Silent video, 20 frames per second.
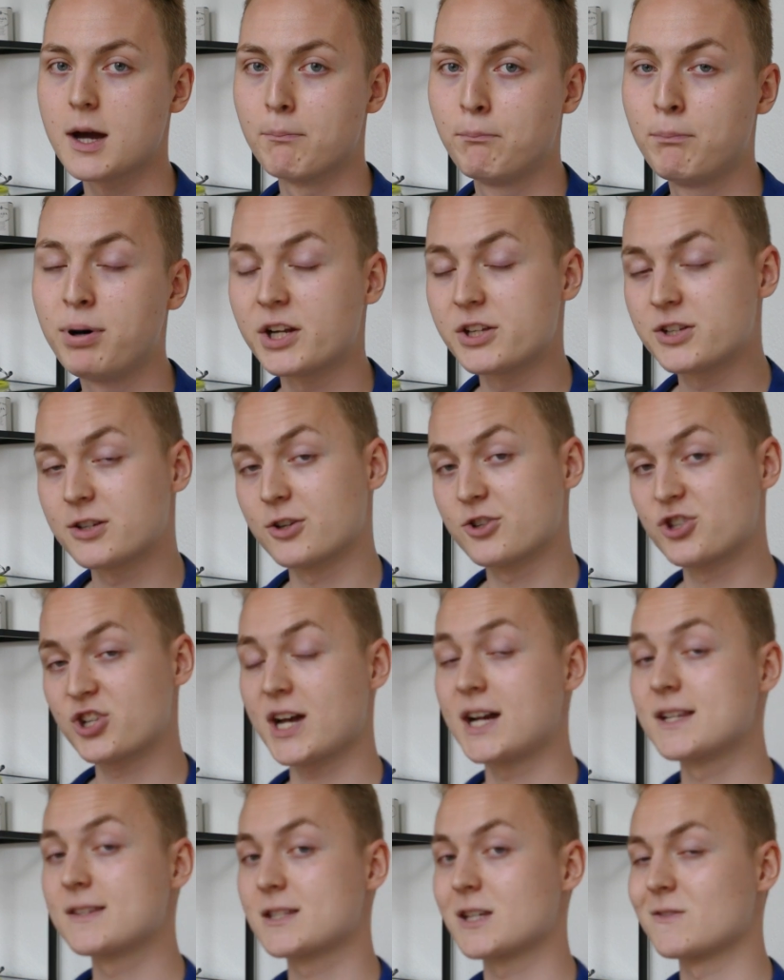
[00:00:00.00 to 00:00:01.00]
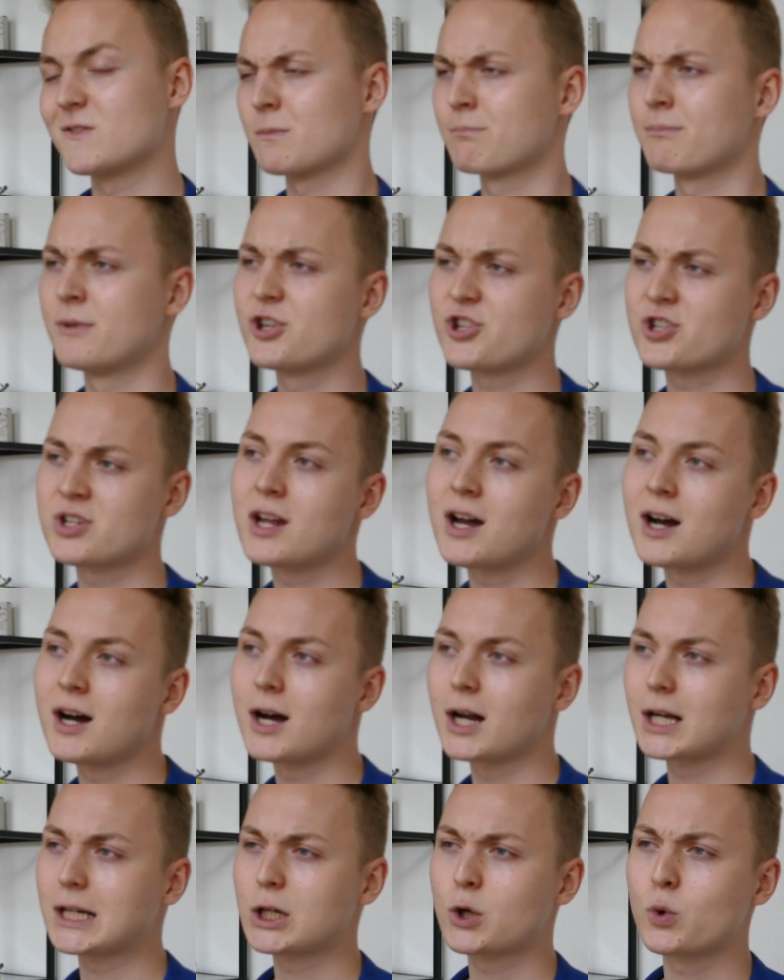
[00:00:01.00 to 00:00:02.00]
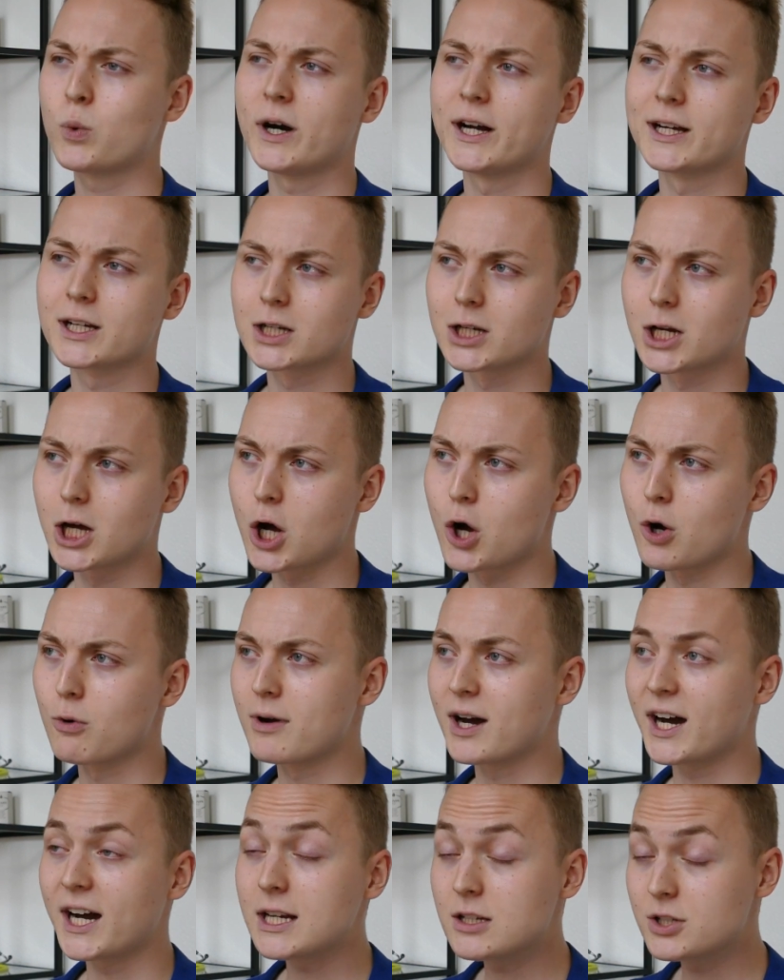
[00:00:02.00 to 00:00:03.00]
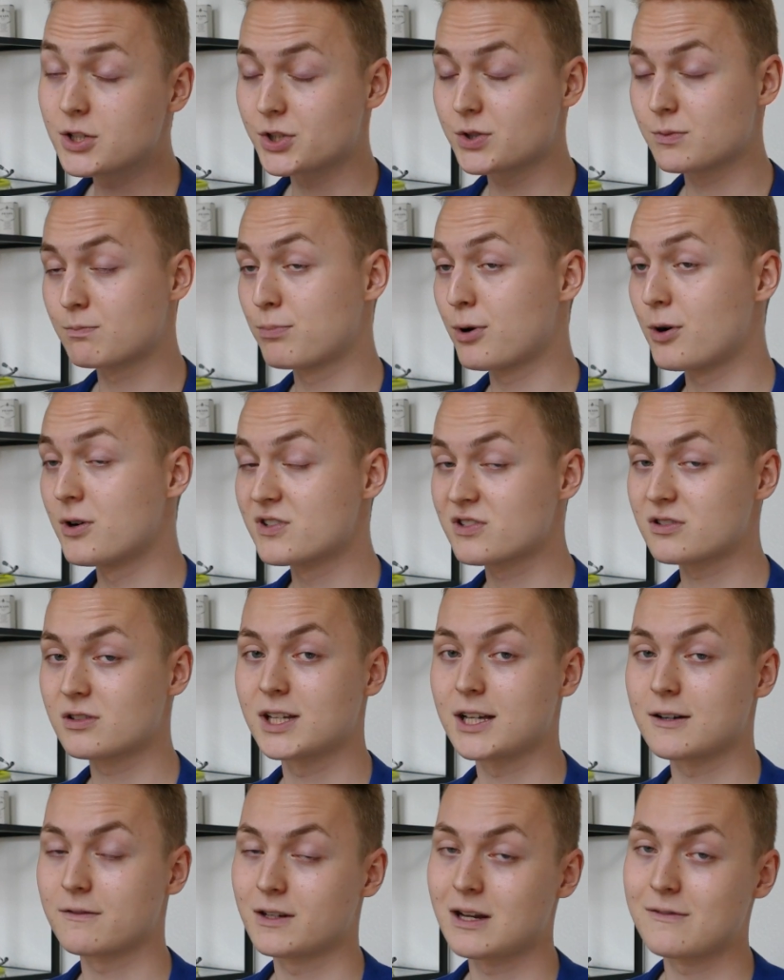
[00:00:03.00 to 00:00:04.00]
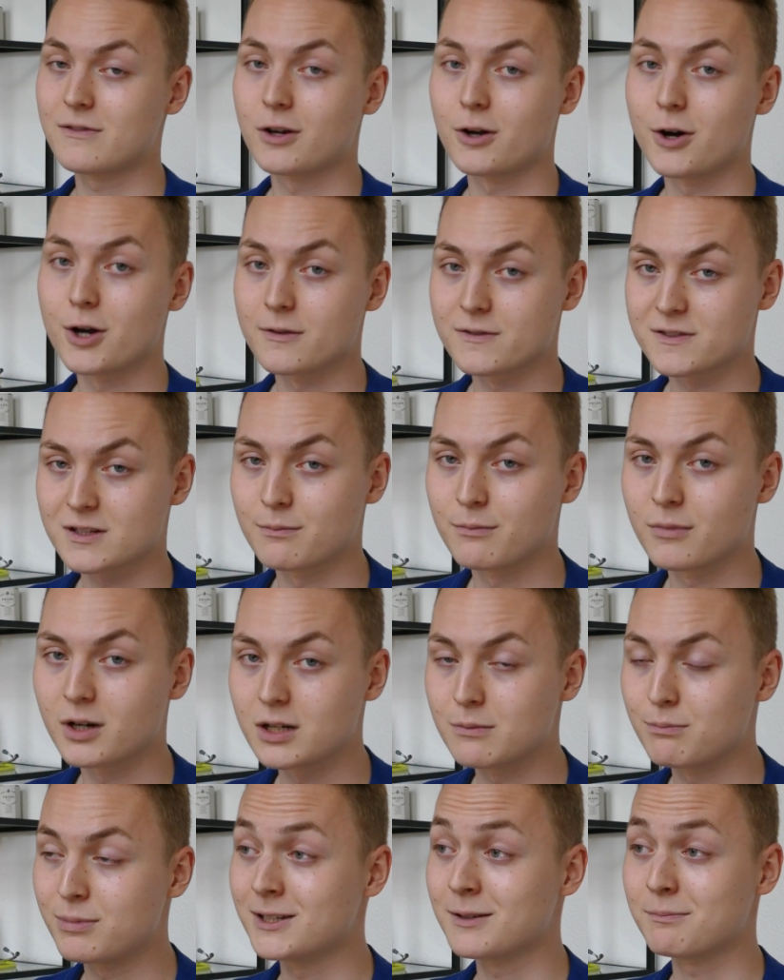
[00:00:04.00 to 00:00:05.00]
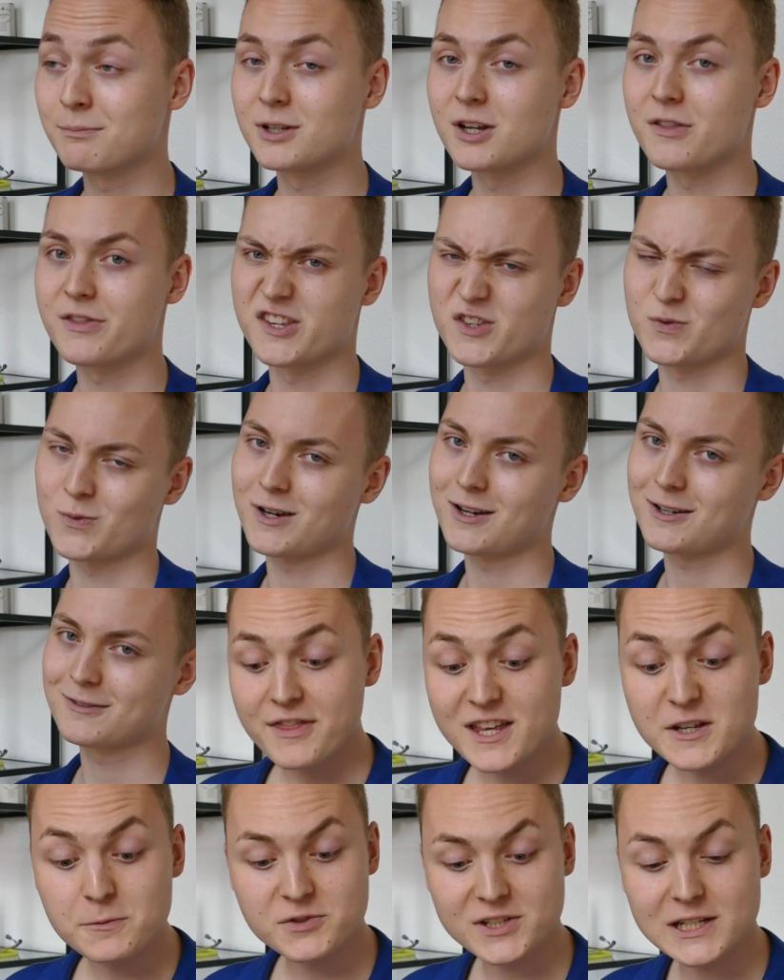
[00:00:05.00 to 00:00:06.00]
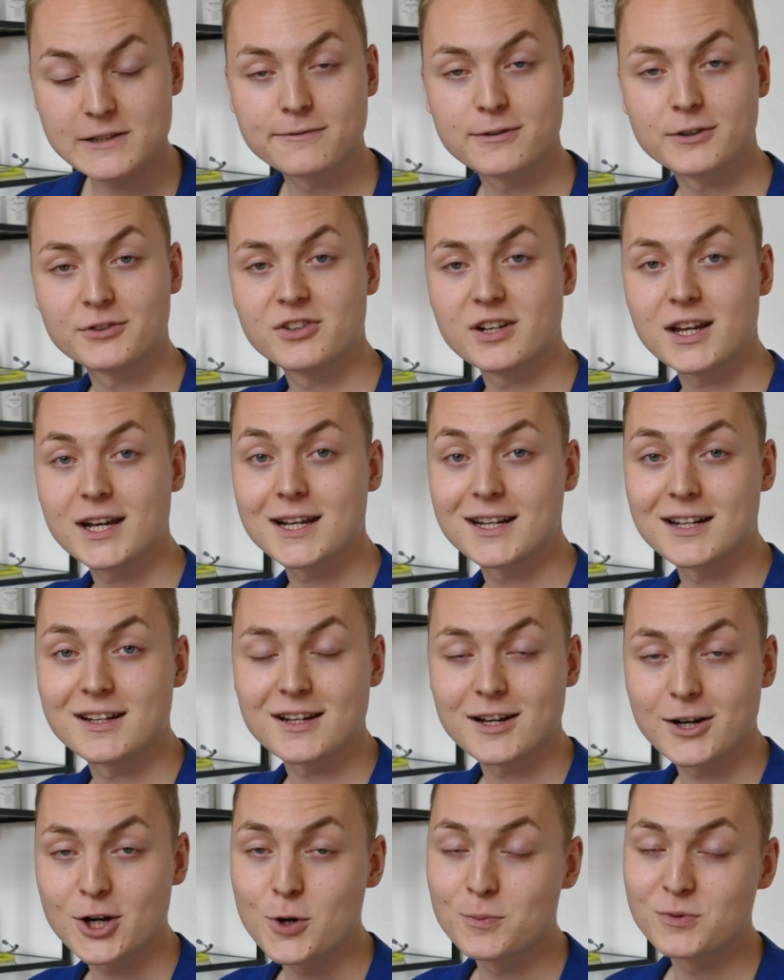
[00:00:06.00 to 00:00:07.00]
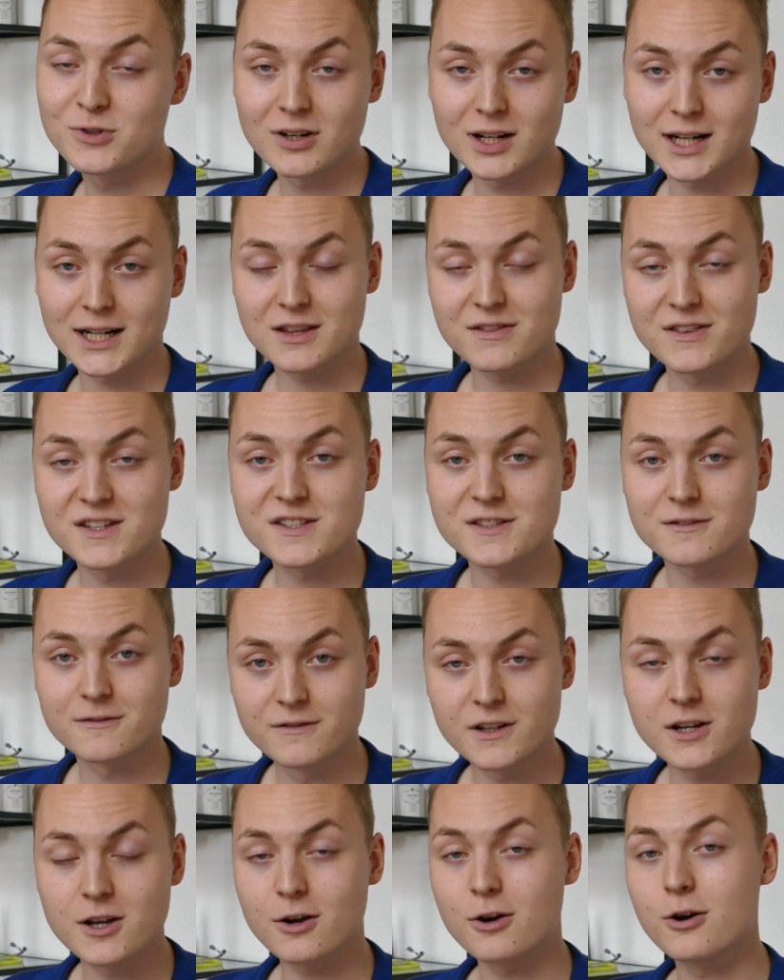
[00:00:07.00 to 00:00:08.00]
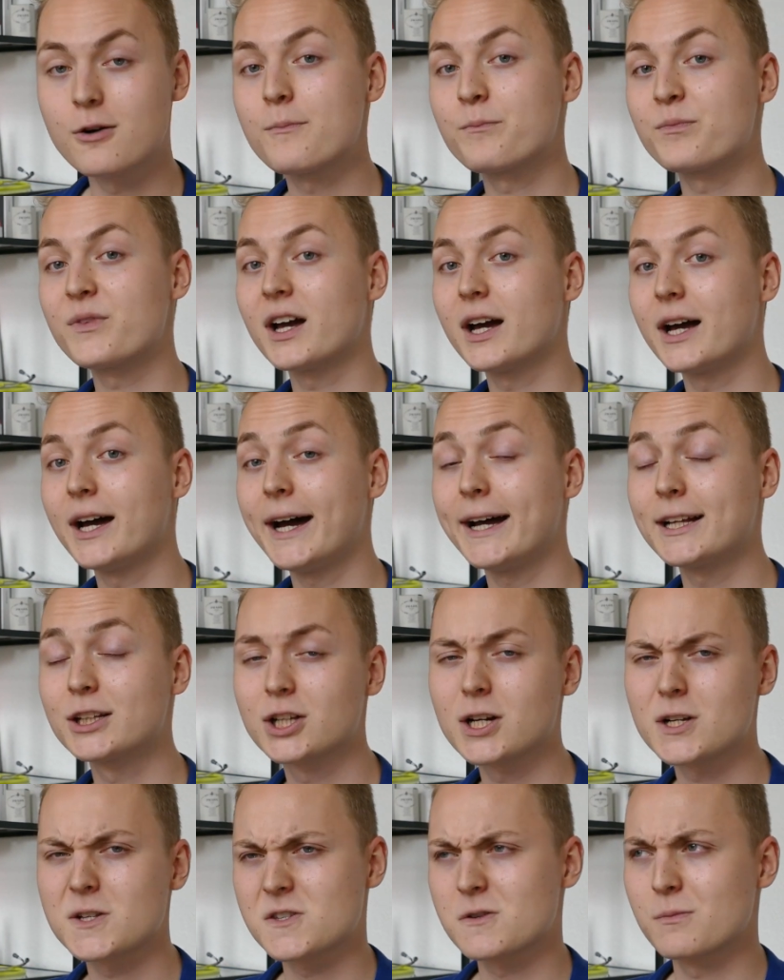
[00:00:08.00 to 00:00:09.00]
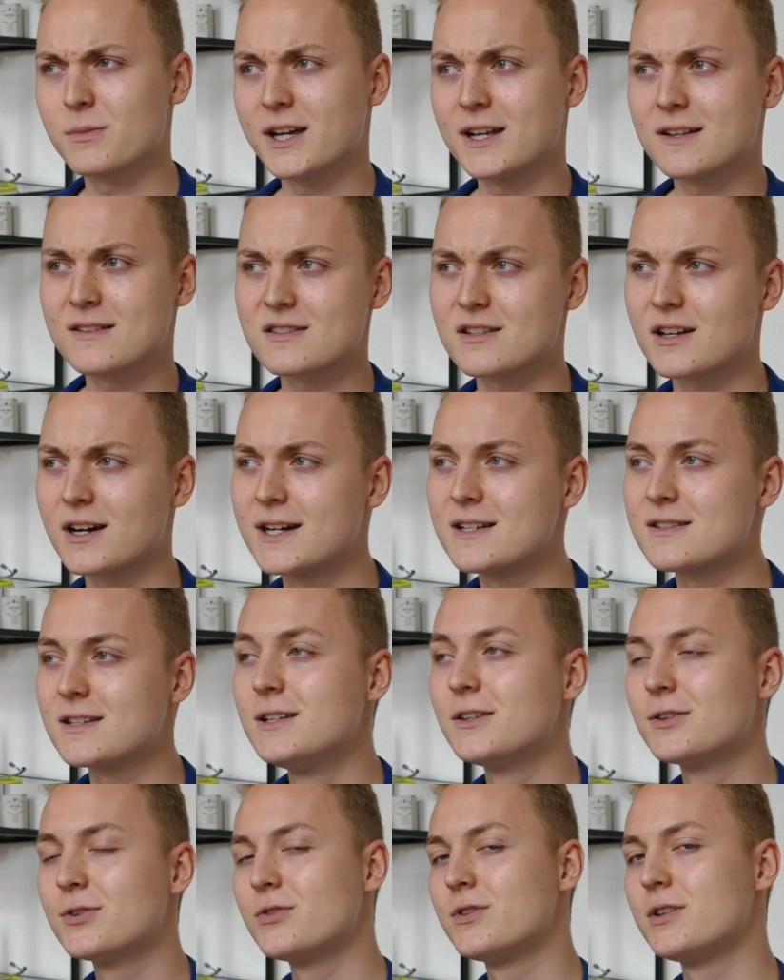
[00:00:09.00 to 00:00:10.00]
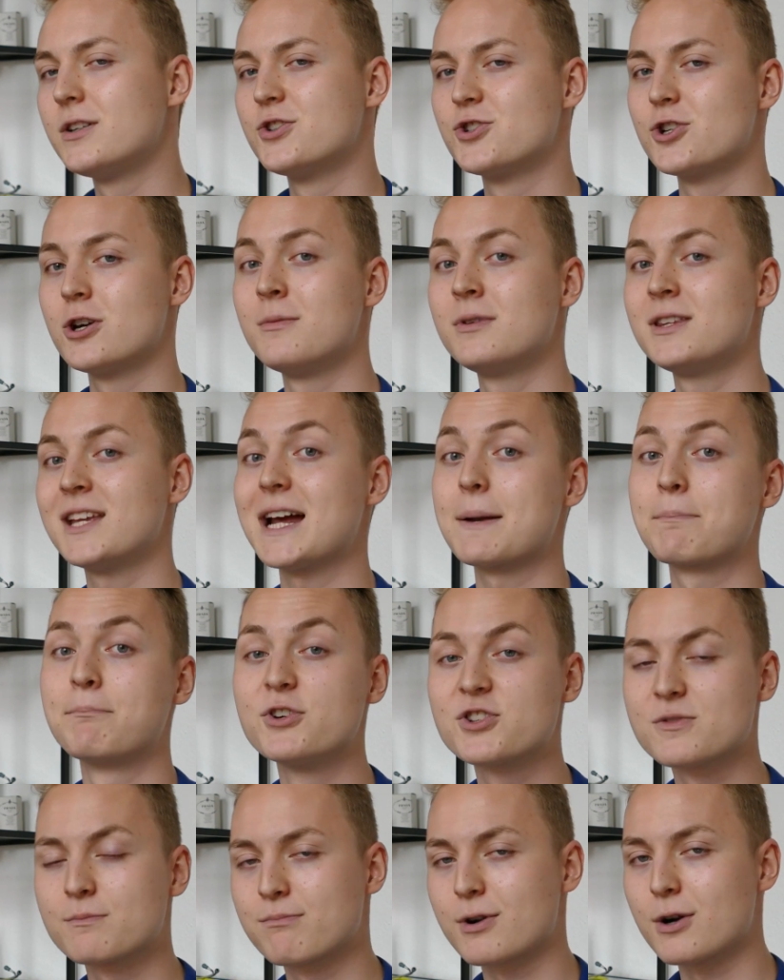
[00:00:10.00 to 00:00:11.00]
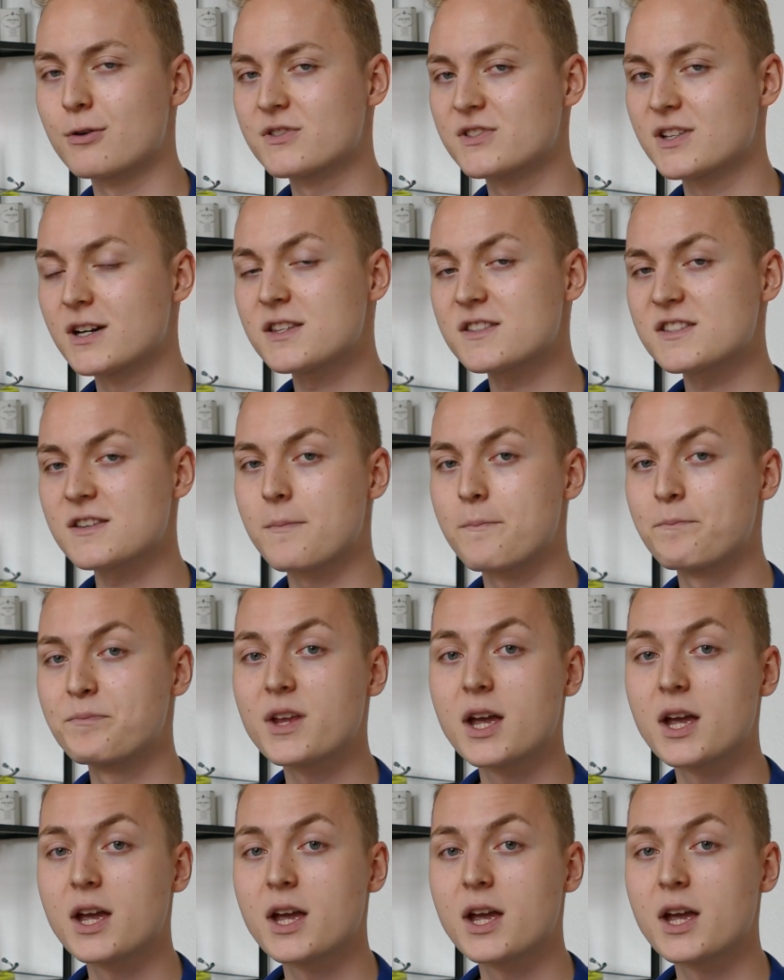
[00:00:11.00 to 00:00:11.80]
But your chances of admission are quite low. I personally have never heard of somebody being admitted this way. This was it for today, and I hope you liked this video and got some insights into the German admission process.